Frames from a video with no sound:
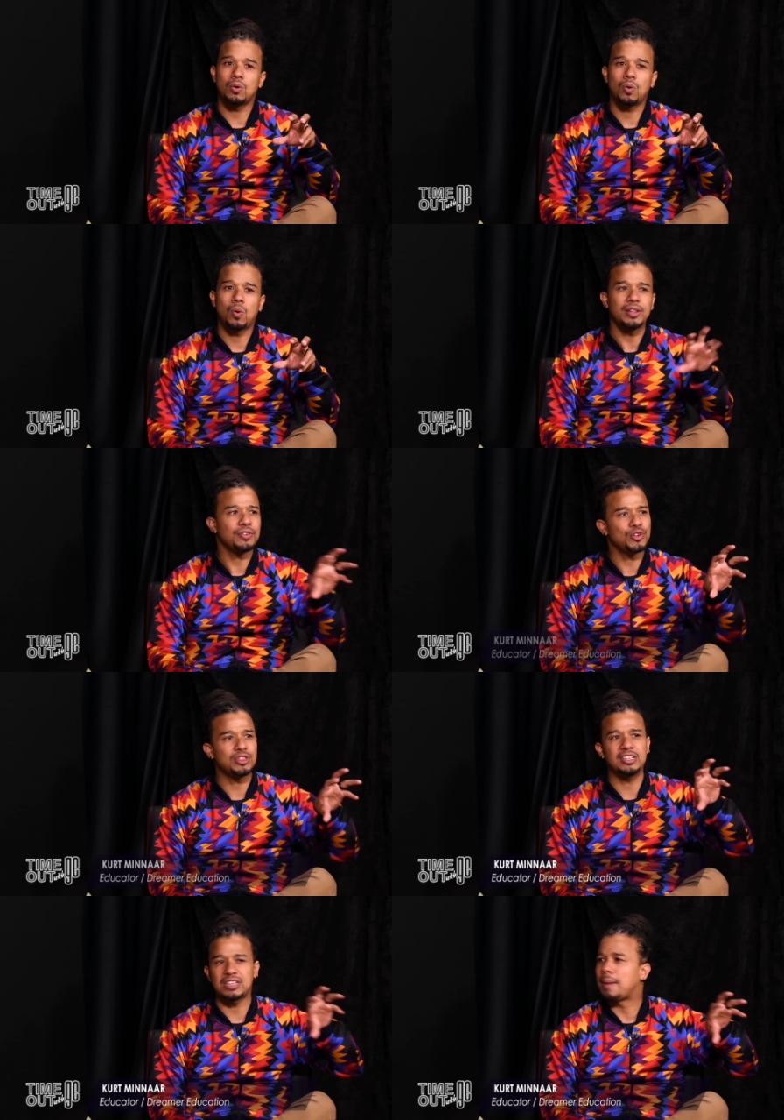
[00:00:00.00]
quite a few
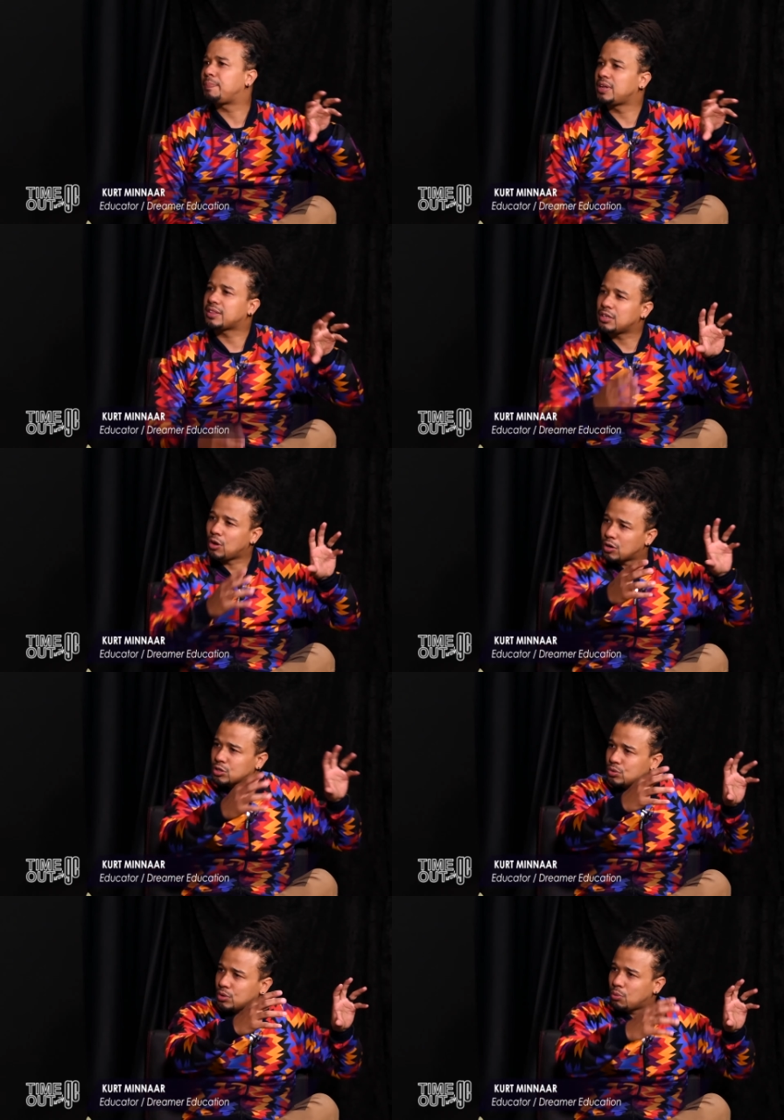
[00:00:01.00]
things happened at the last
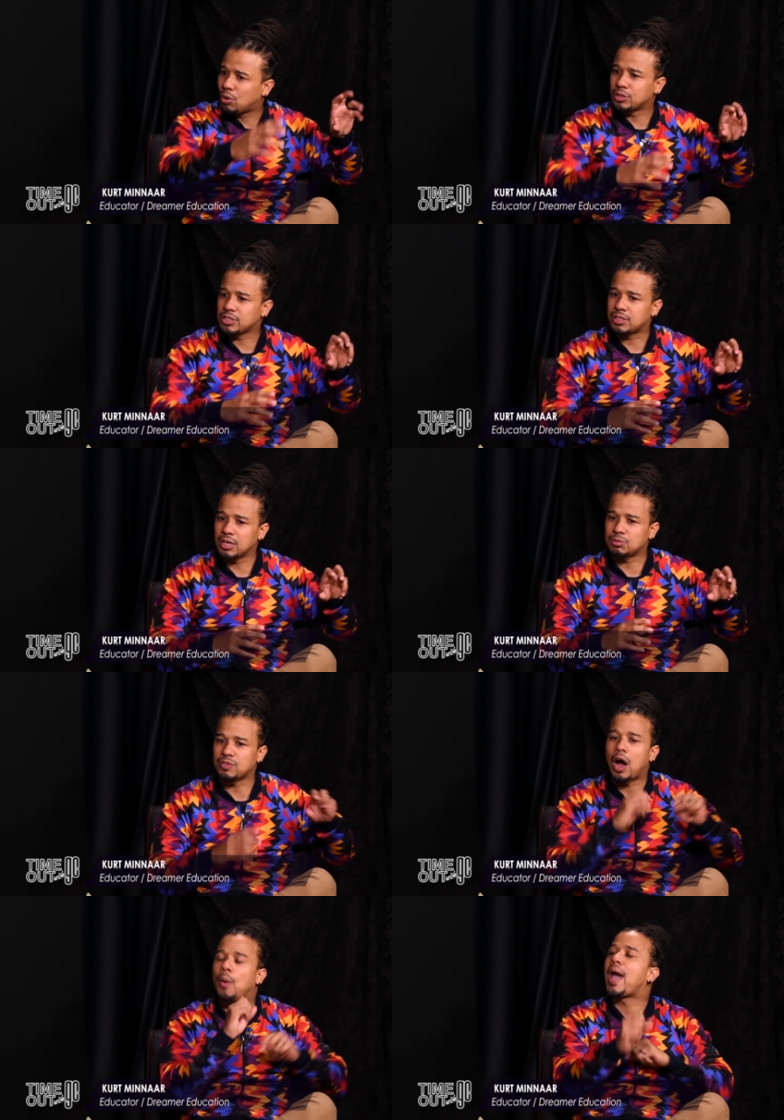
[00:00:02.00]
school I was in terms of
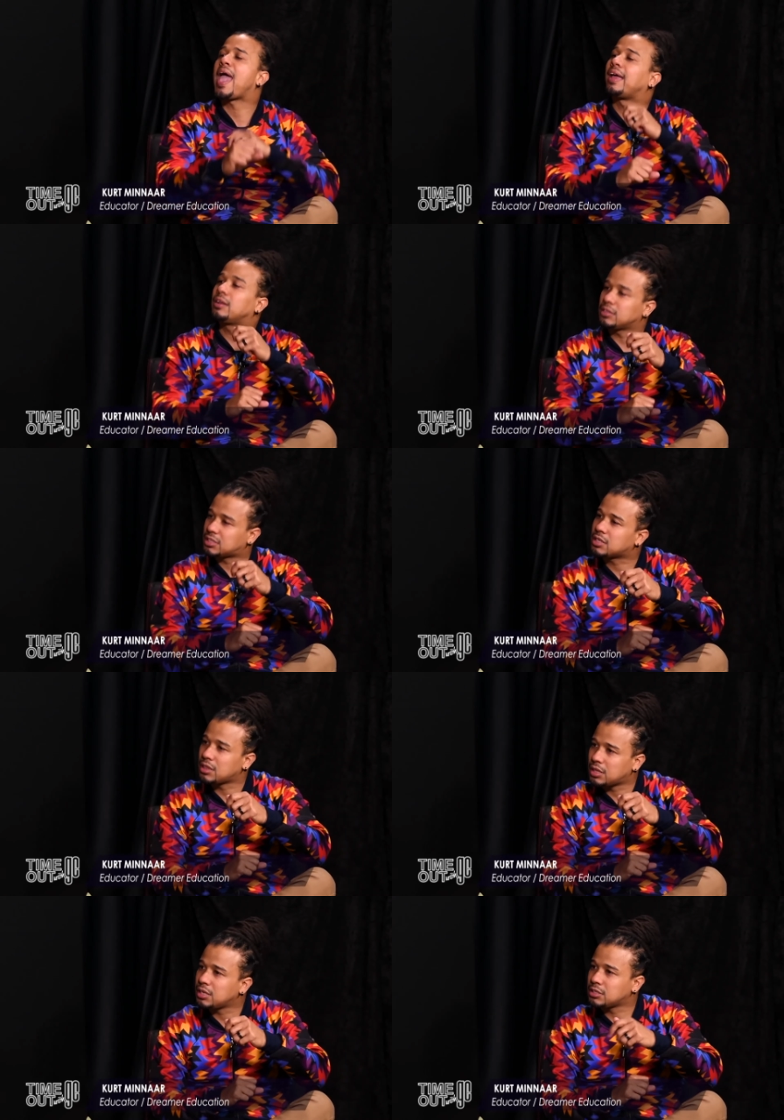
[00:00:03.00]
how I handled
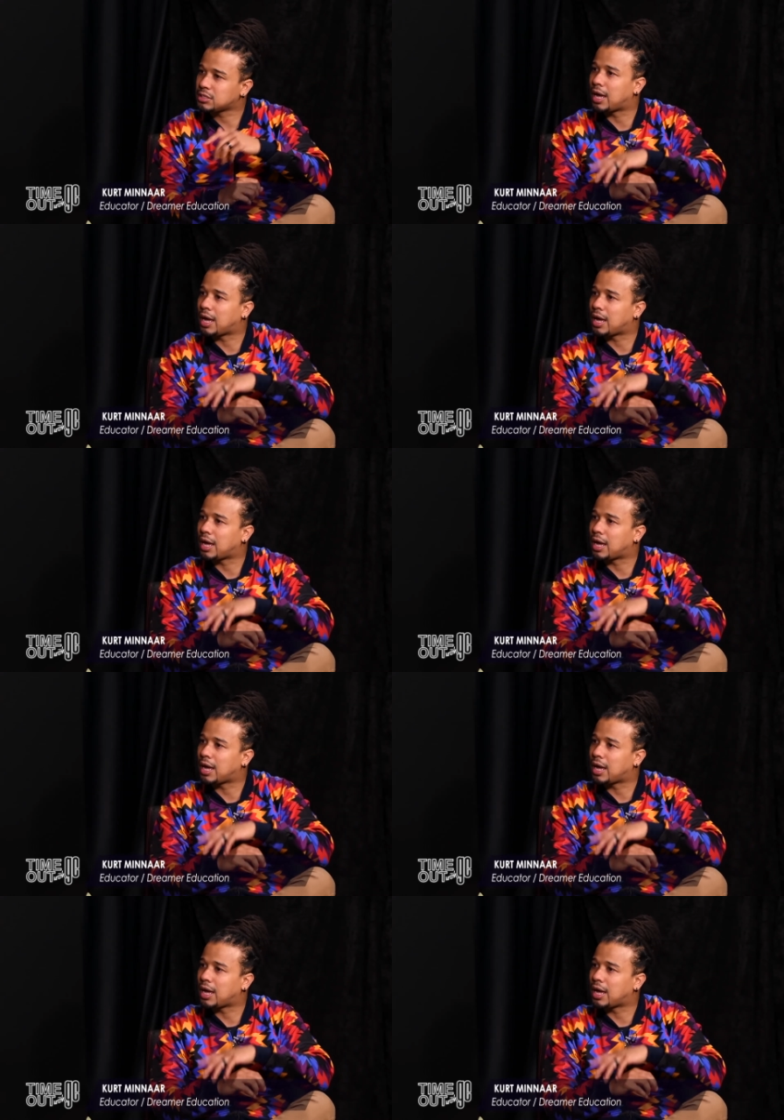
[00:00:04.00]
certain things.